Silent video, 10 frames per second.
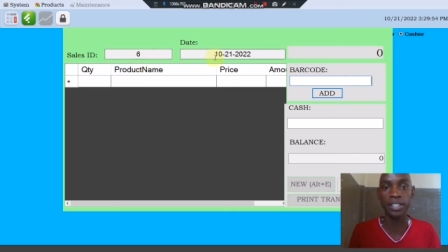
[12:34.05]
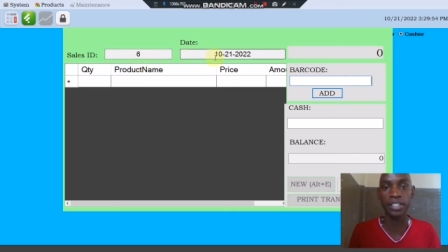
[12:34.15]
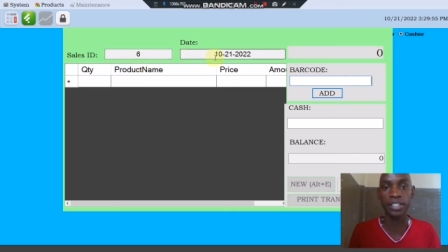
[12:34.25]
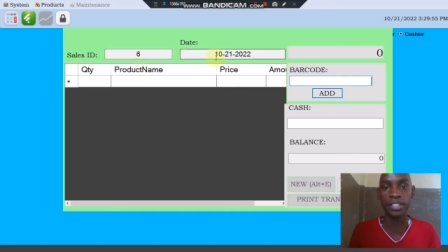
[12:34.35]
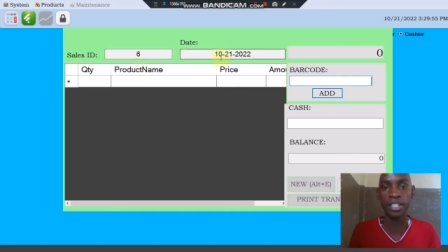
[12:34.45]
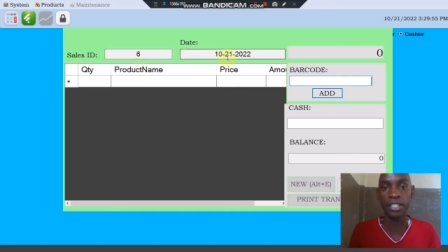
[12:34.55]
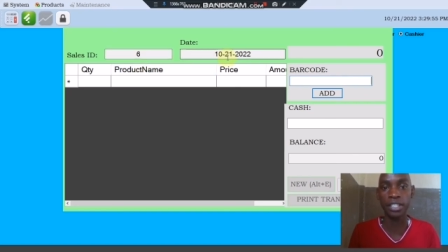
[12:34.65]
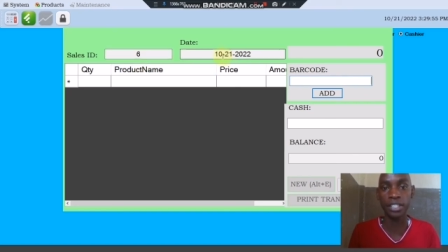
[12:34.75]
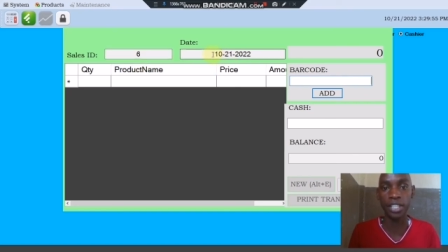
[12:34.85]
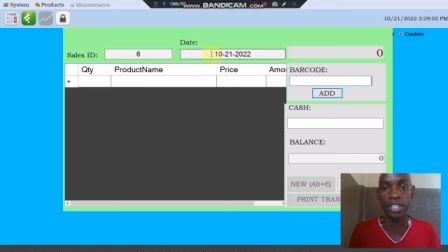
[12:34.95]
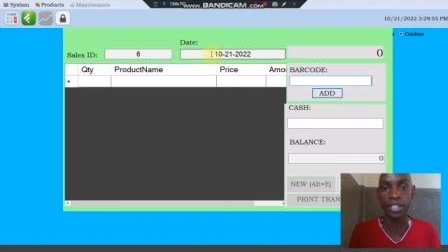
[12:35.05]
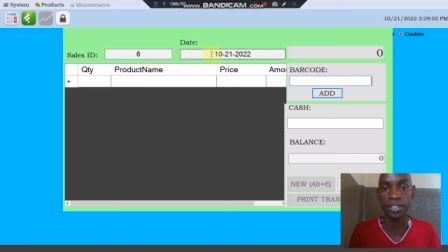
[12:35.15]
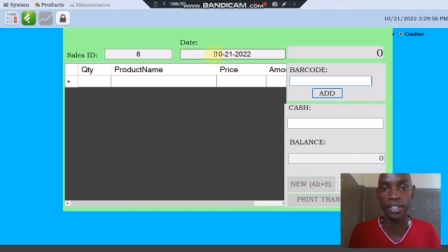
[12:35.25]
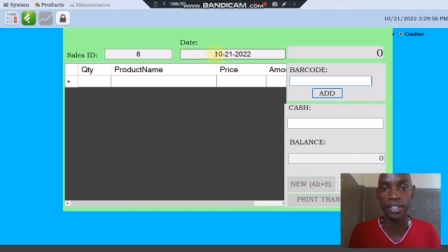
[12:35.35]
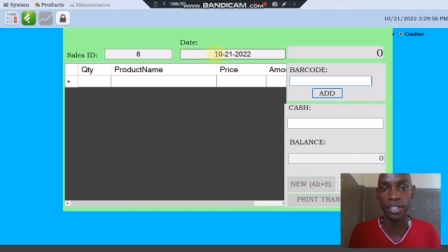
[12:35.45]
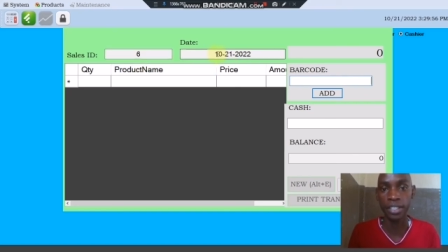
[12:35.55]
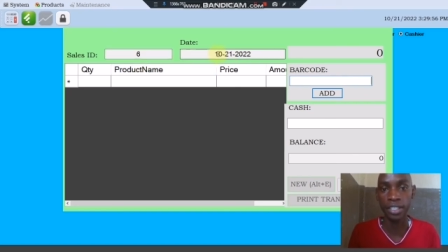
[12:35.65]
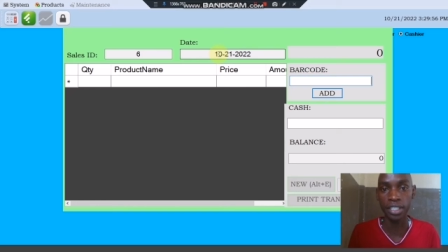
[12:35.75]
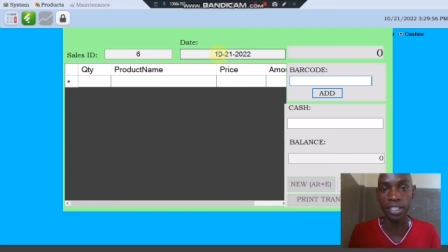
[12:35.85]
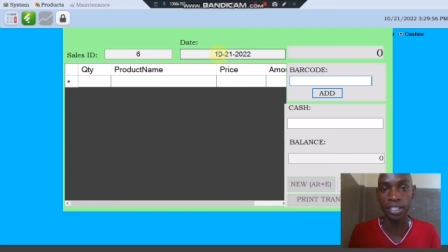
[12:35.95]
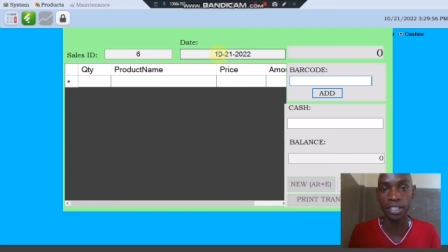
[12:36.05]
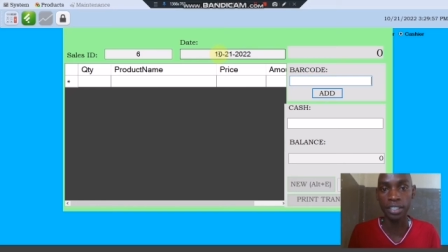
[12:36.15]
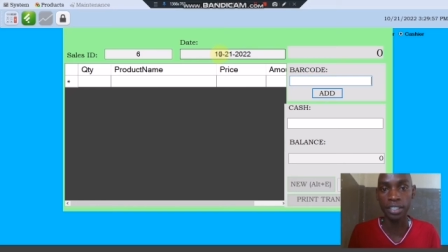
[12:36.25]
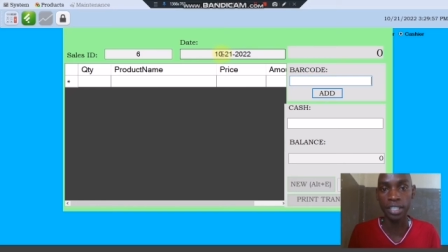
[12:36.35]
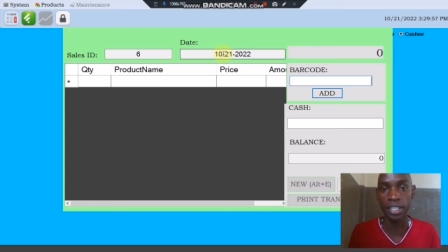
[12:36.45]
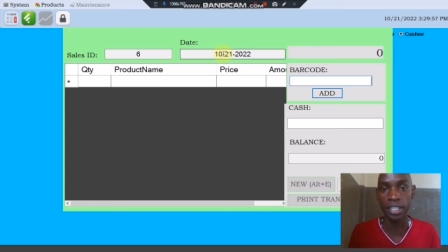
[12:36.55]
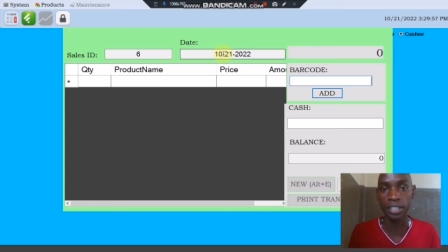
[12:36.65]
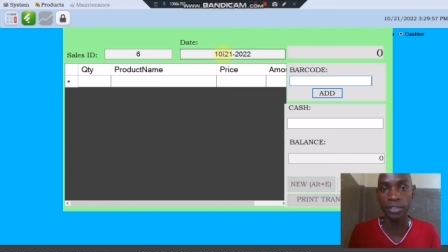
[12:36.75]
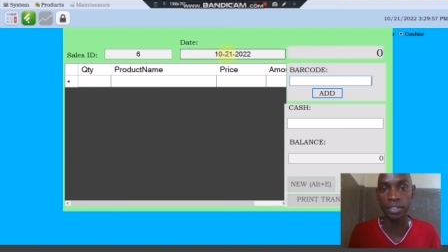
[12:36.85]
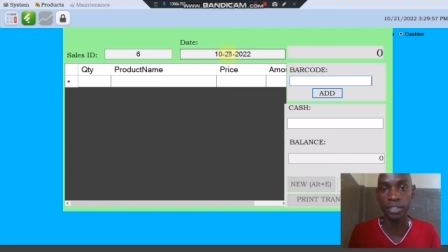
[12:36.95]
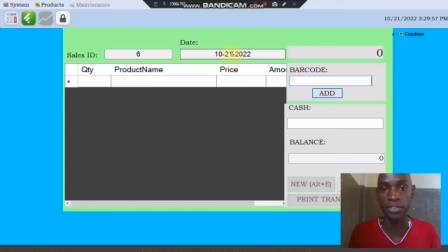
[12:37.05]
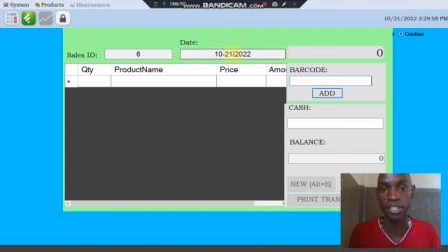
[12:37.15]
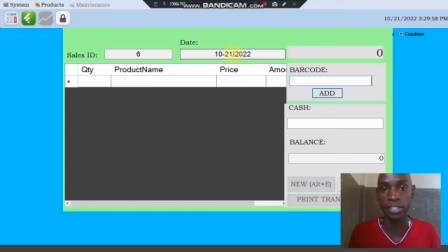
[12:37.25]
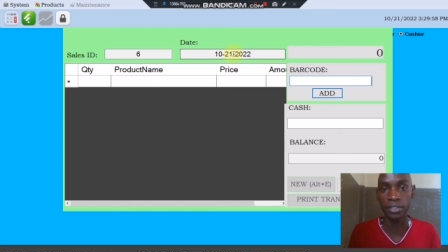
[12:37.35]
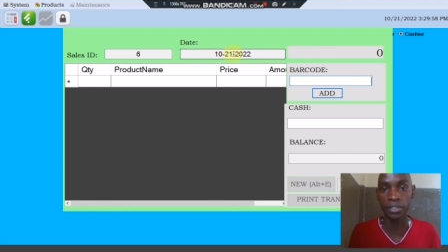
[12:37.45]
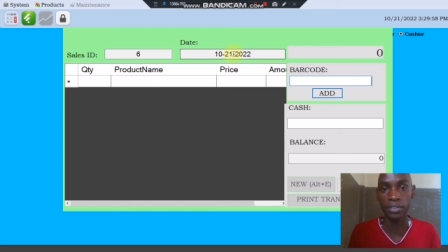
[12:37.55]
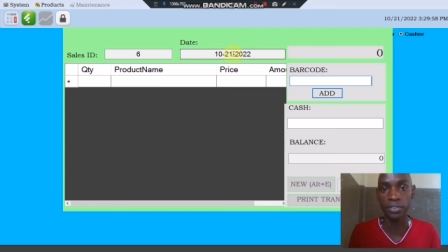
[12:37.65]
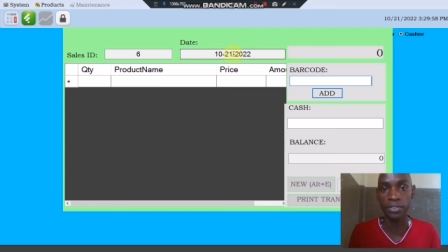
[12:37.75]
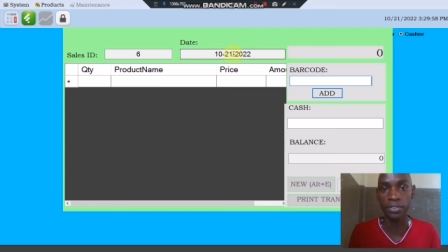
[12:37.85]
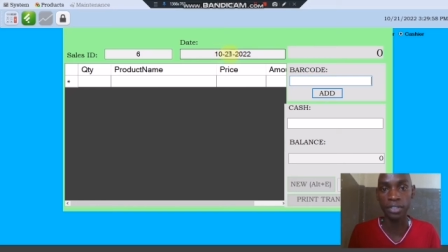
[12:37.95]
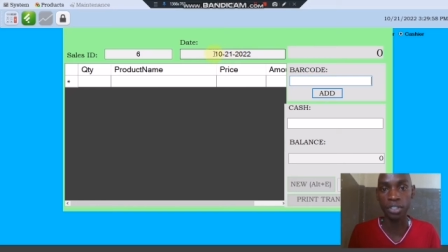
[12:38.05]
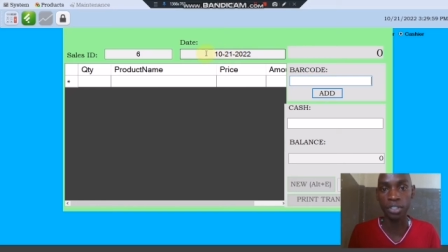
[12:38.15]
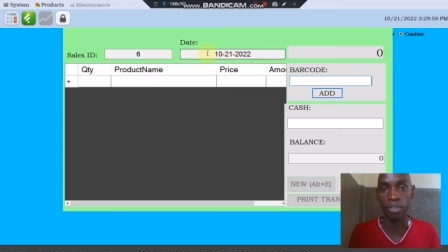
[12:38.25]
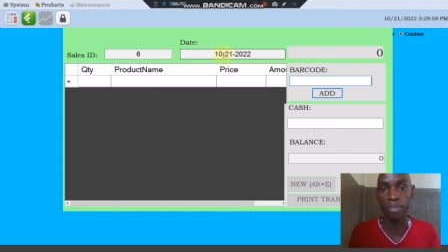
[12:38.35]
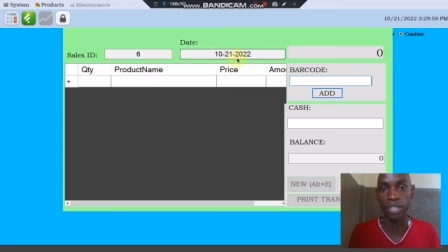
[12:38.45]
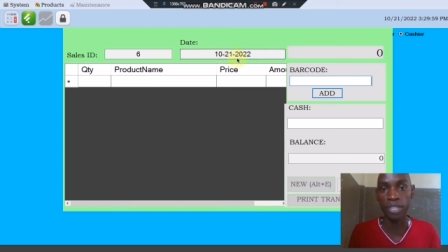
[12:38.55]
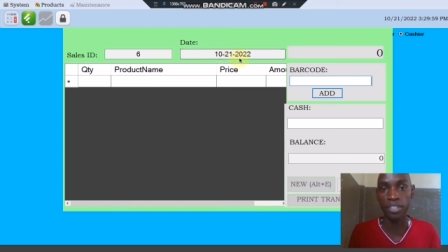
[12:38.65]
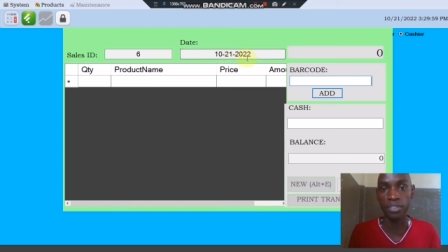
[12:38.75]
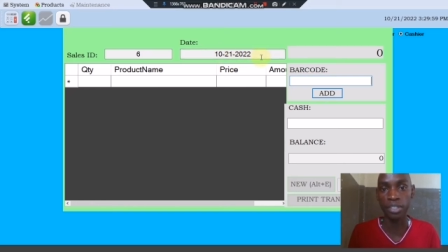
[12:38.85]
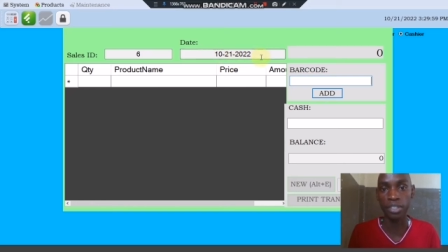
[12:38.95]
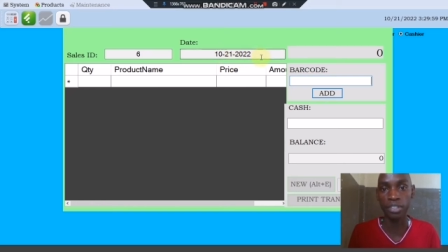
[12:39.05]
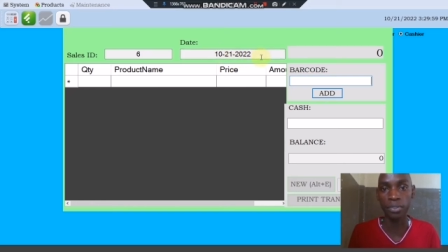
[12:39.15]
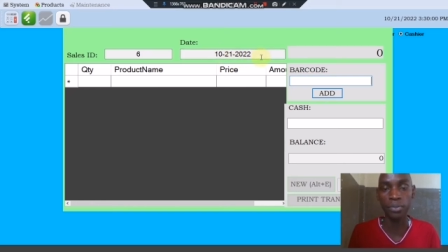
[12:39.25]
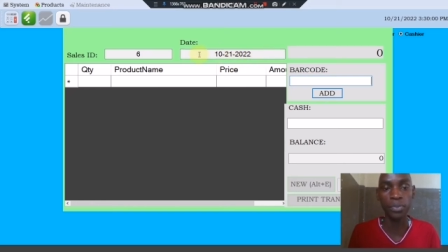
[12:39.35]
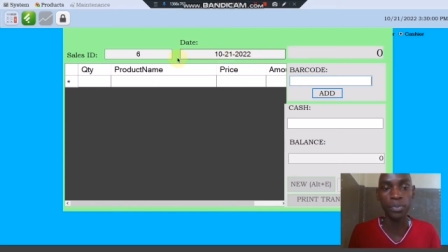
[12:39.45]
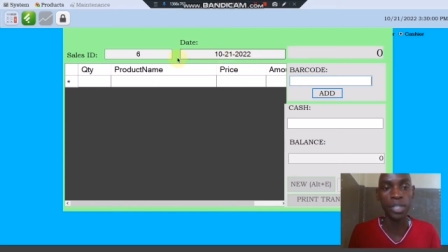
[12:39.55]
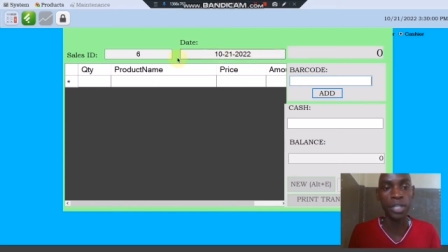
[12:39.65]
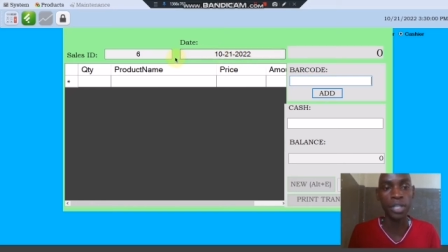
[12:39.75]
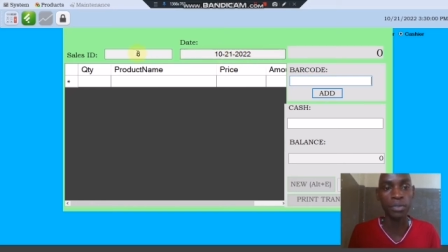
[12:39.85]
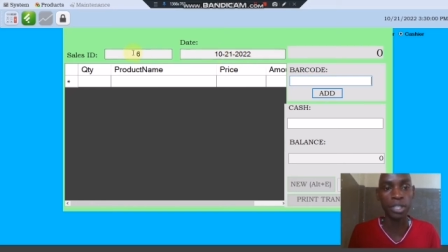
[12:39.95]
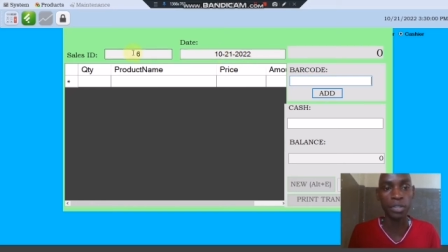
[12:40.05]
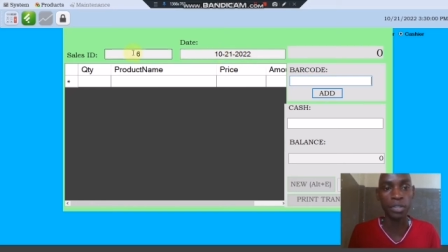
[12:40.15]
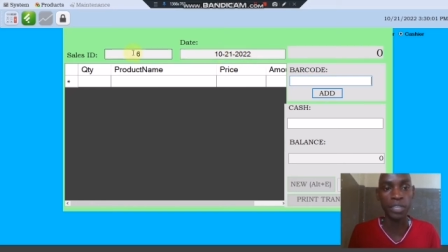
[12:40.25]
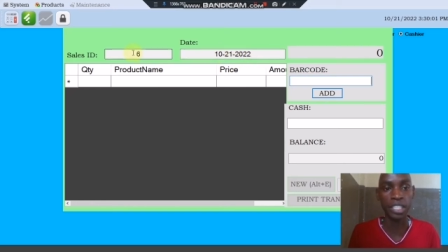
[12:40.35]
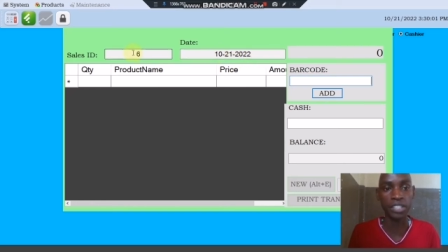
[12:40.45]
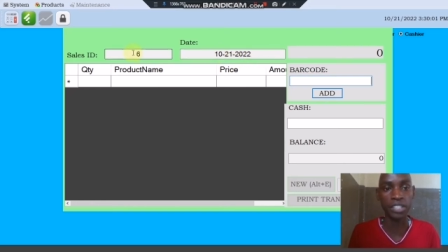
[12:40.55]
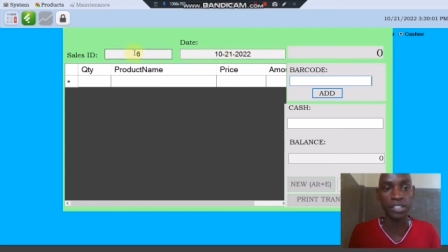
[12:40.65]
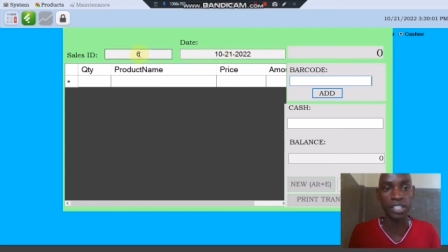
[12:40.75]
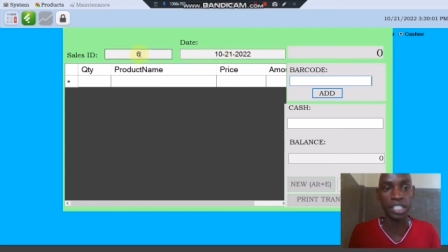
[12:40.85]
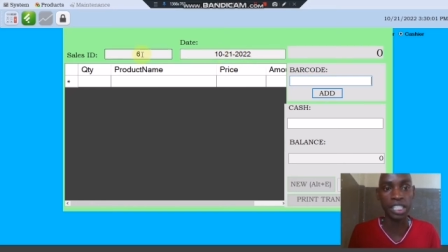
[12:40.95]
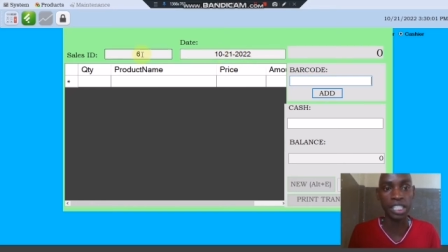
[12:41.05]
This date here, 21st of October 2022, we are doing the sixth